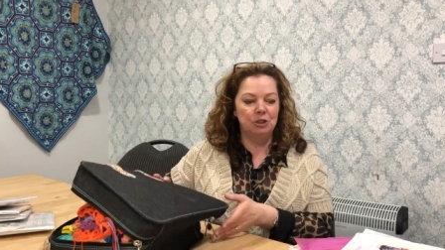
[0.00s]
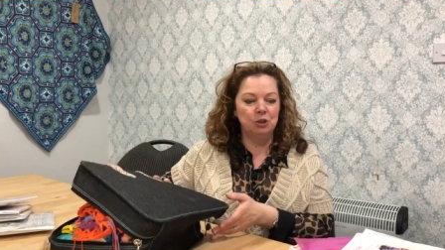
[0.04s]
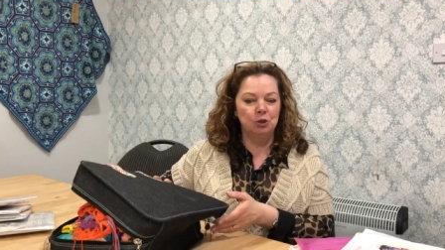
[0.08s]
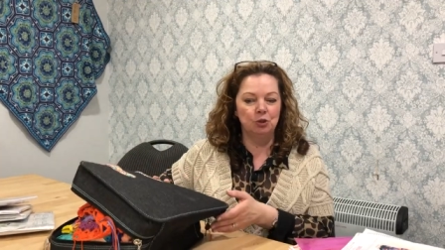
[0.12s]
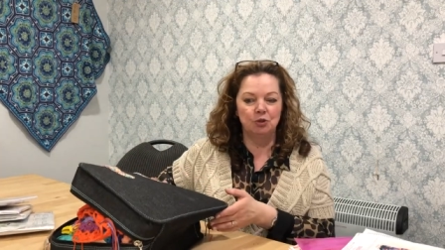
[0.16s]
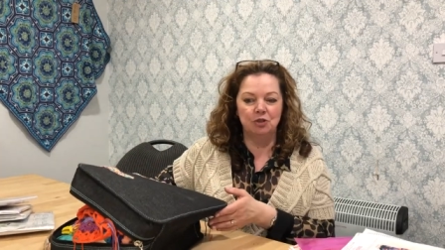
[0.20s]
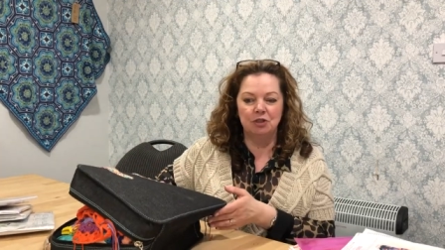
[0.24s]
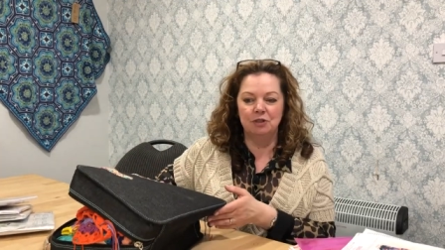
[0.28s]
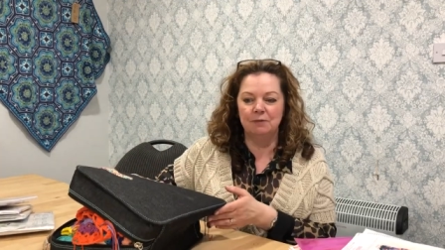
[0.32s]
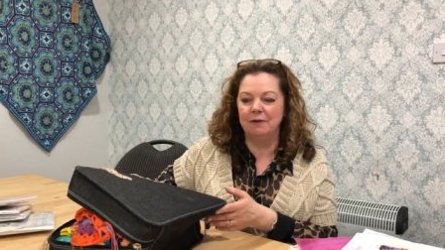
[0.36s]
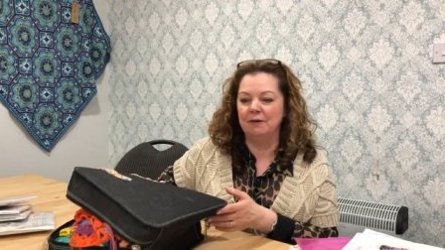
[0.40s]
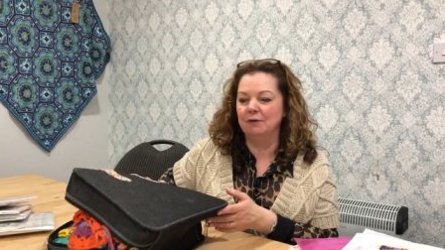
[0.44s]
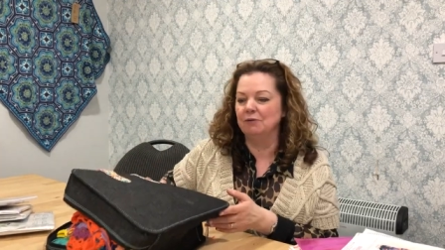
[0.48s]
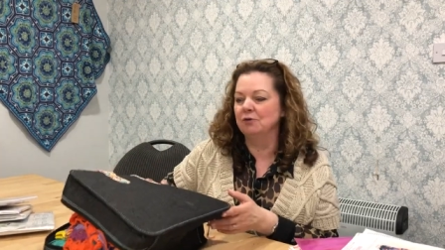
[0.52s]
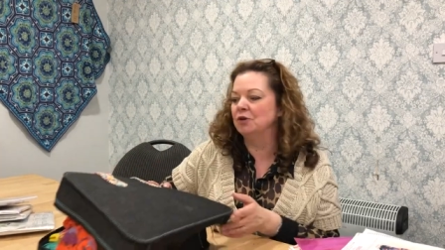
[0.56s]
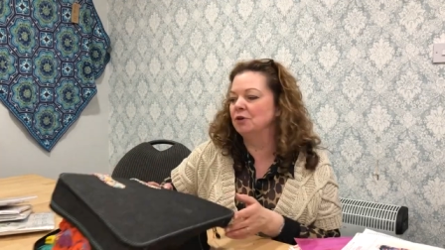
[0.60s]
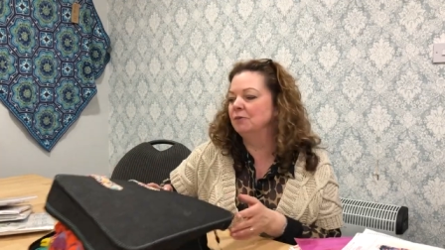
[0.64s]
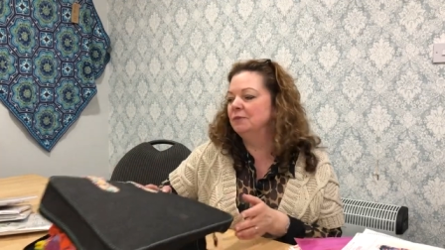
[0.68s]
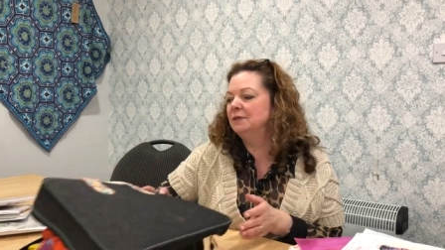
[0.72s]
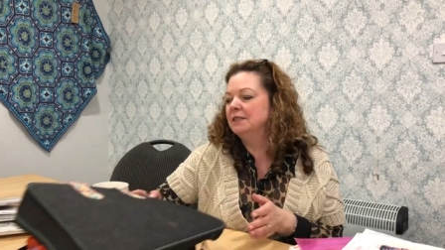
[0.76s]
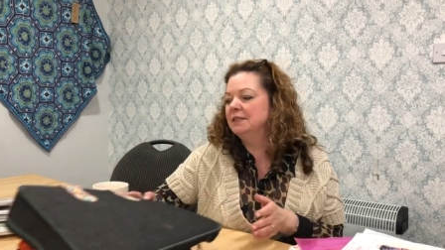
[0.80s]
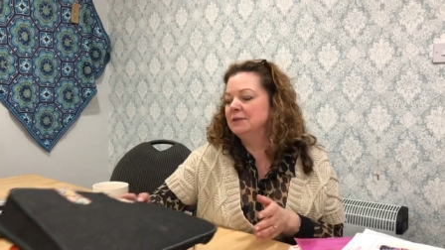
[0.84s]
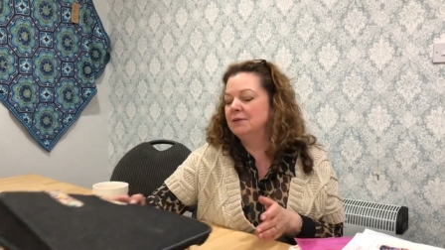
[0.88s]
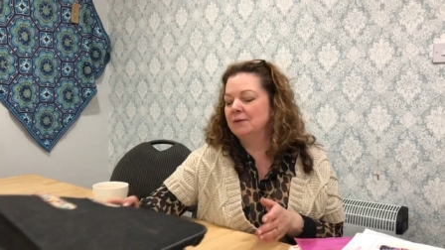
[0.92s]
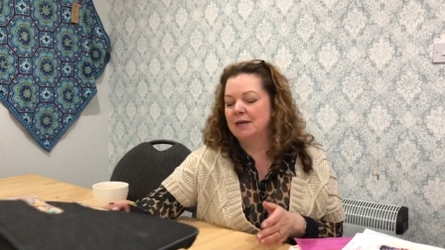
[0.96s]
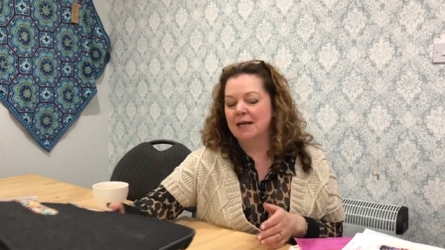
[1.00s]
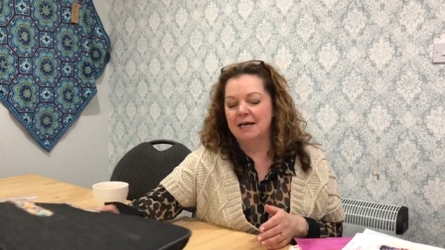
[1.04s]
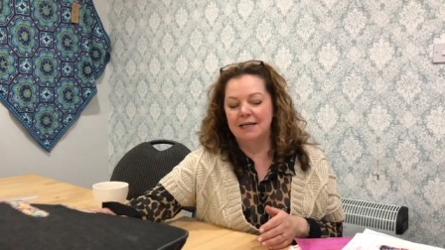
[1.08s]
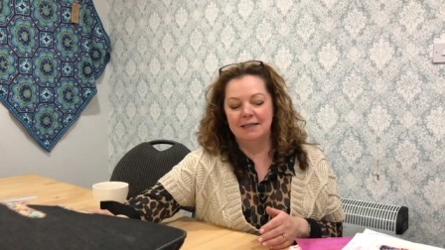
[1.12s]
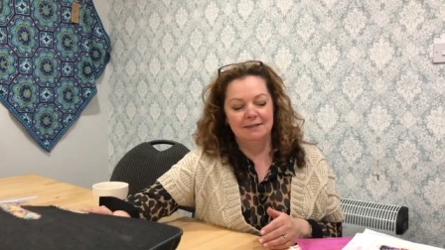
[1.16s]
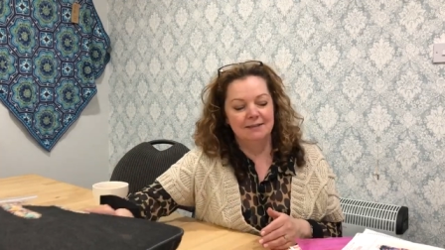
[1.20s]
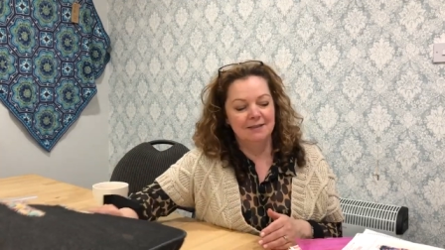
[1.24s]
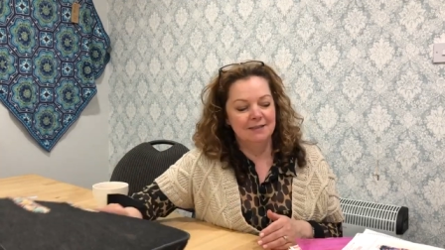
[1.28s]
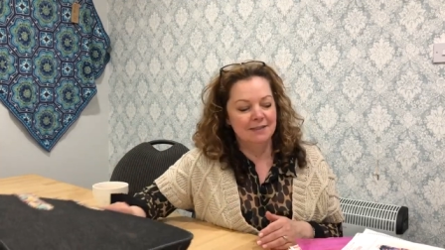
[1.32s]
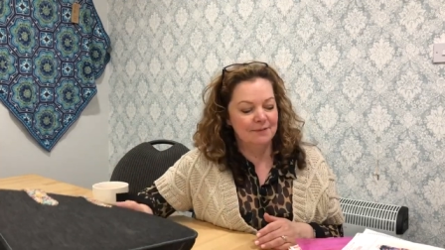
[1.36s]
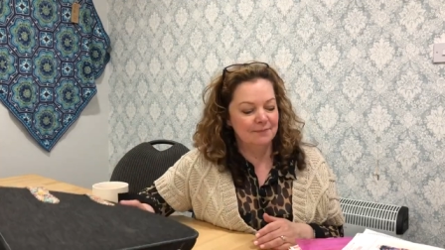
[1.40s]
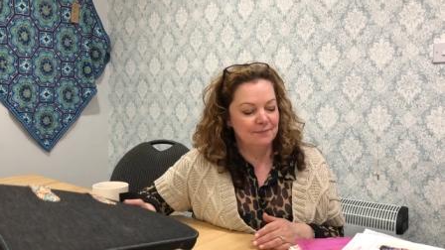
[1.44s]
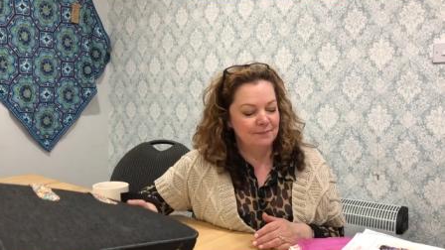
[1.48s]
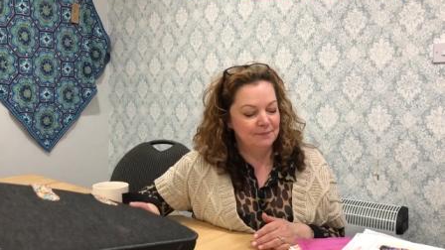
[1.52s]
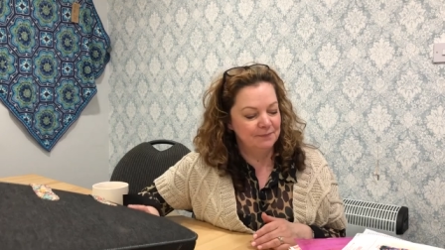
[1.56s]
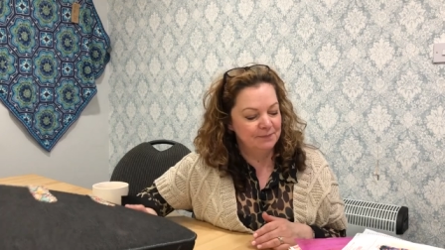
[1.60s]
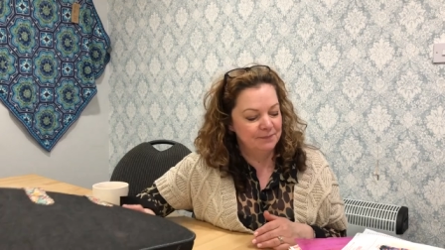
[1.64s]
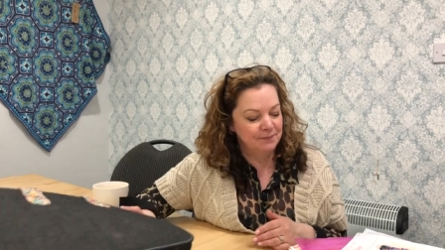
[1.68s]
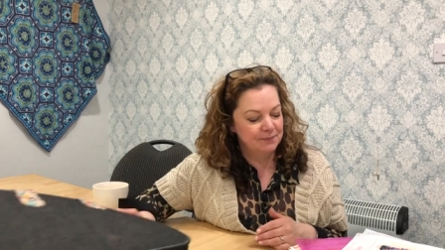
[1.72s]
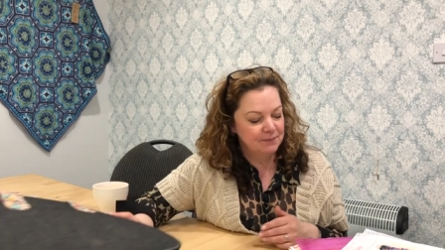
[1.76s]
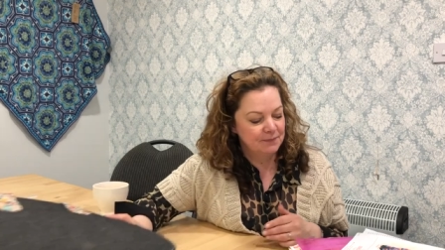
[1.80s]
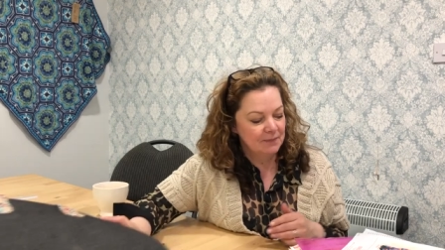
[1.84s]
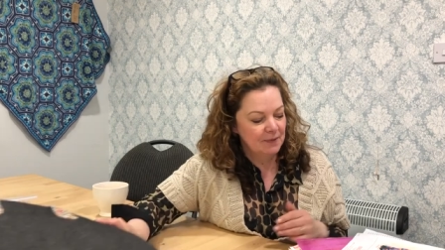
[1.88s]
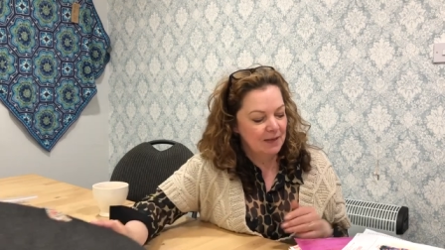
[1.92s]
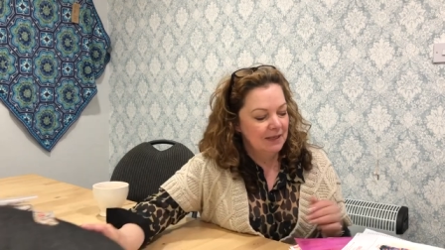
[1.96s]
just about coming to an end.
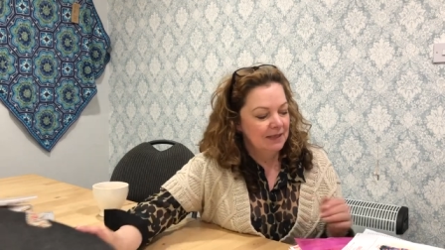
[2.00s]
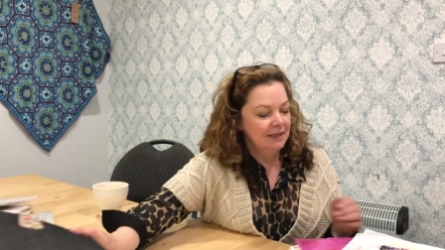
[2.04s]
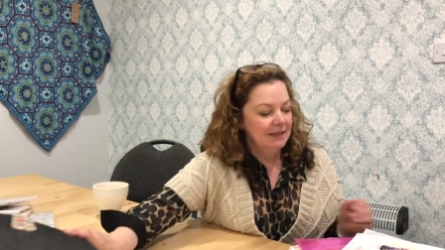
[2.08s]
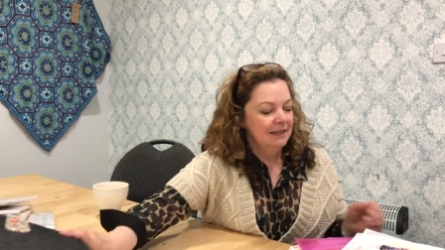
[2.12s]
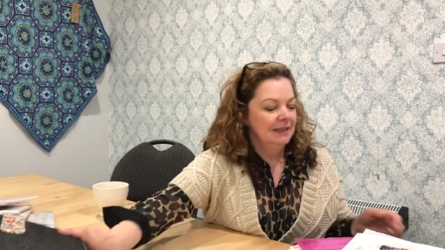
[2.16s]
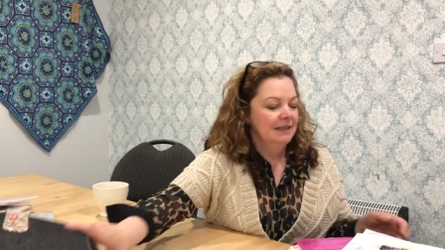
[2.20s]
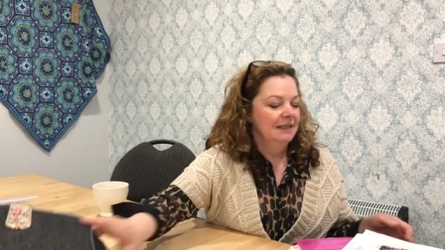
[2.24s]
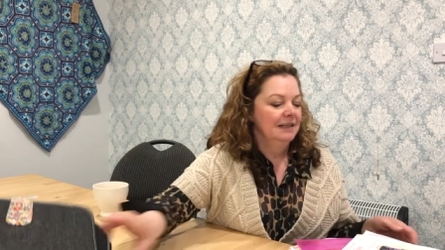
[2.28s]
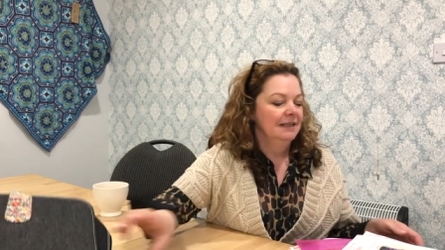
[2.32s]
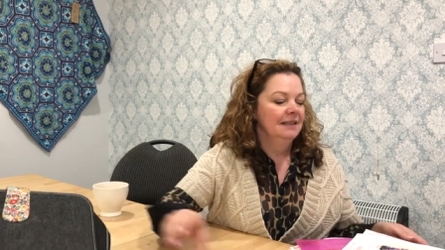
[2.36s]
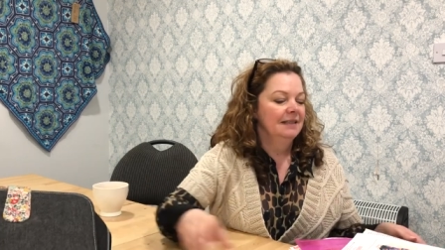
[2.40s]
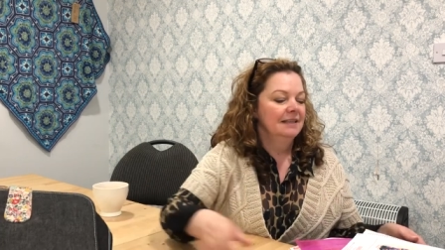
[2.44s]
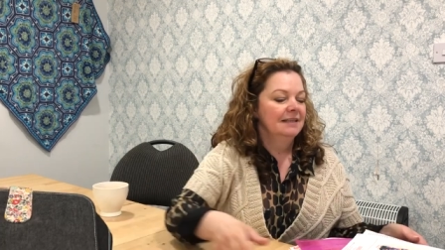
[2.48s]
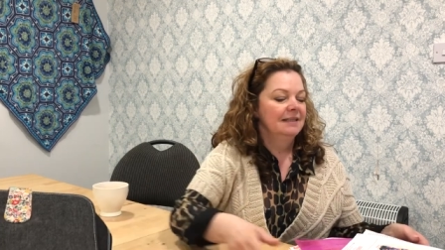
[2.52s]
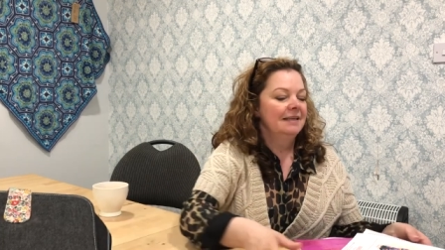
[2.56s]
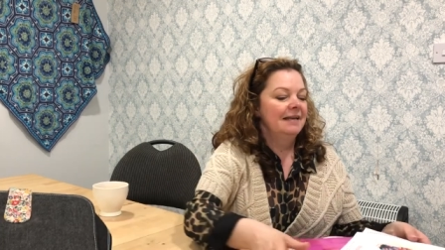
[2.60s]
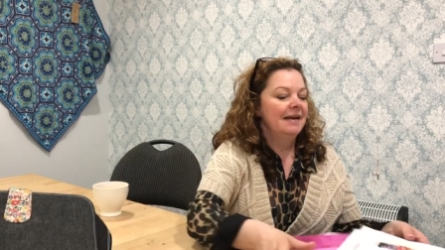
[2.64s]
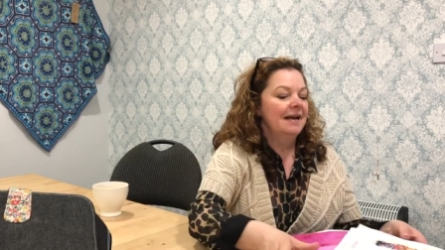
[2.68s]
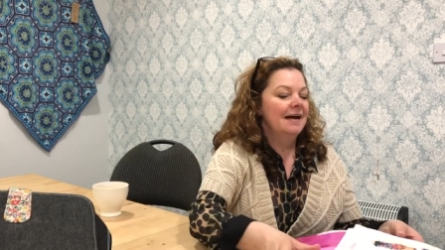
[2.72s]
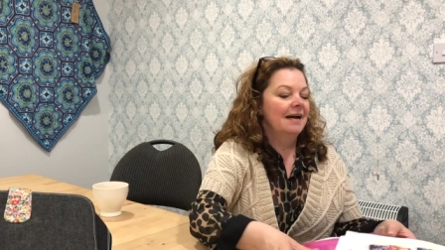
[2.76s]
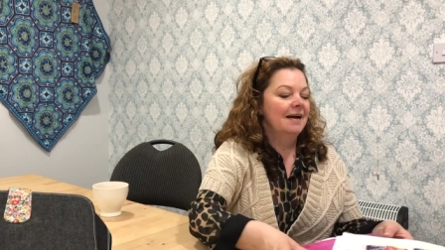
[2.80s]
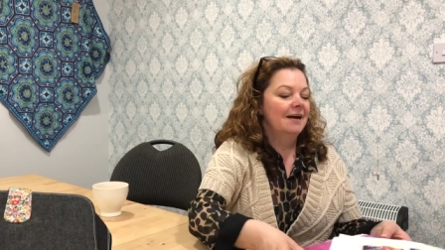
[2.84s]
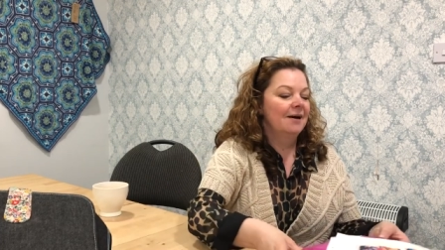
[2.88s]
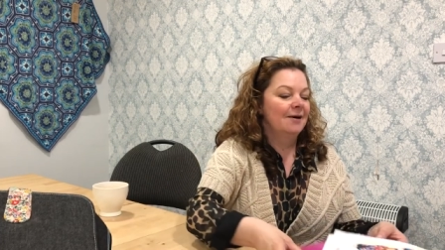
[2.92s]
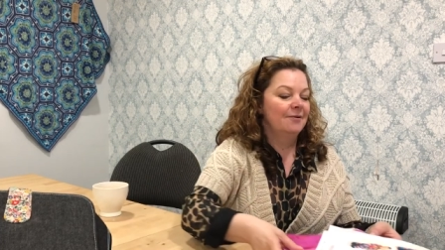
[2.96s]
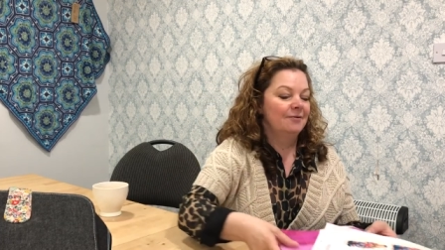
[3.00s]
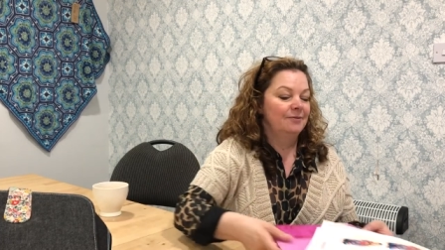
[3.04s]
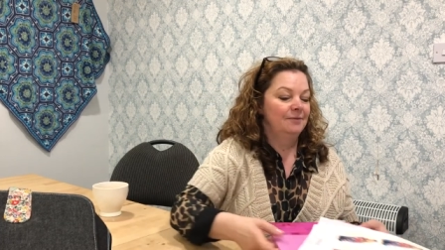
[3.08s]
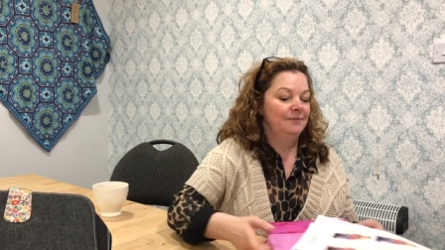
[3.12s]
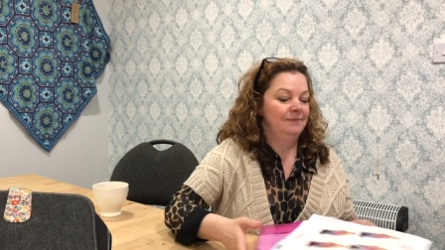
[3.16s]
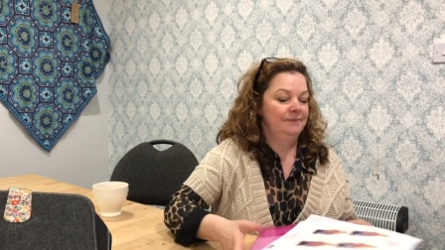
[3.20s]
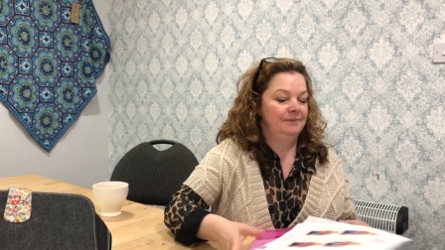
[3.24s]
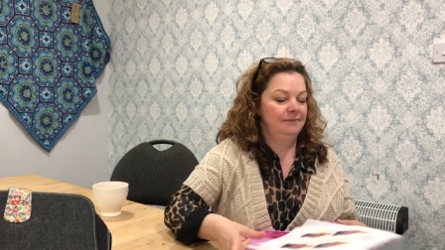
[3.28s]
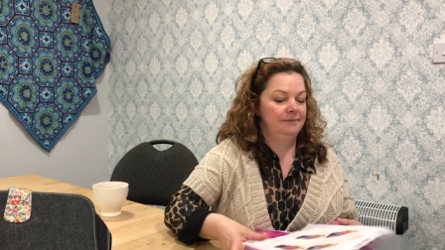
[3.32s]
Now,